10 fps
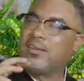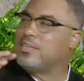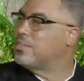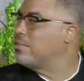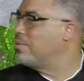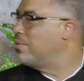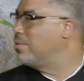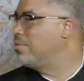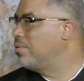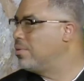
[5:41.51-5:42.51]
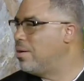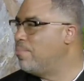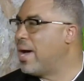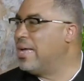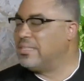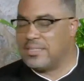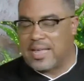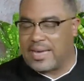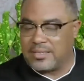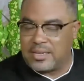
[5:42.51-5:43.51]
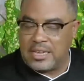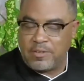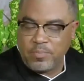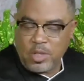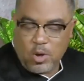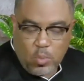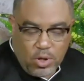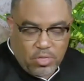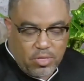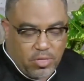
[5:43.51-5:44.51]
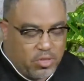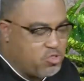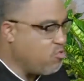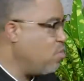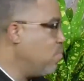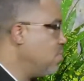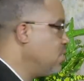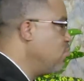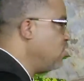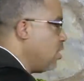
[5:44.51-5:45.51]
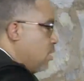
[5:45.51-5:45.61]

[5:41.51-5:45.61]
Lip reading: of just combines nicely with this shrimp. Simone, check